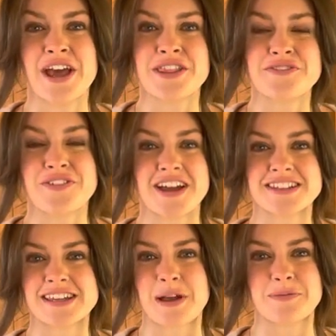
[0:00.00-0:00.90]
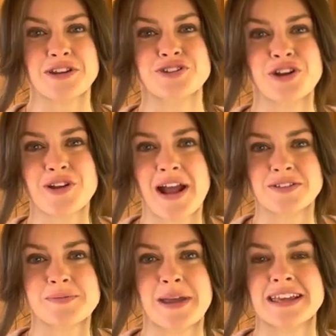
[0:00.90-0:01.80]
The first thing I'm going to show you how
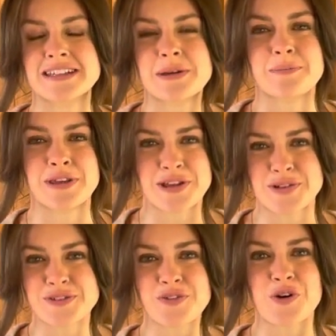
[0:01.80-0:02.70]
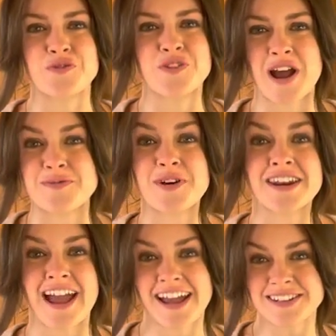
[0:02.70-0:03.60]
to make is a beautiful,
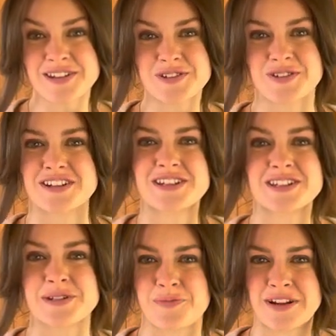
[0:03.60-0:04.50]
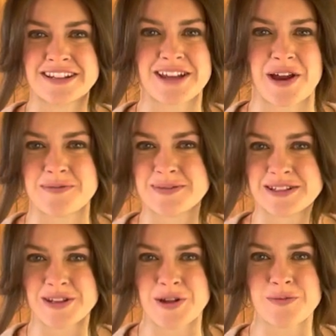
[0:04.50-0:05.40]
vibrant and nutritious springtime
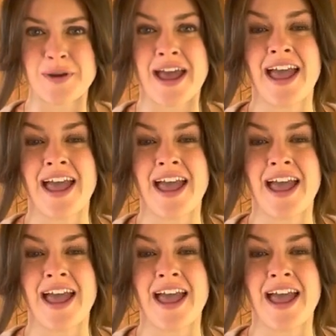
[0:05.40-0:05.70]
soup,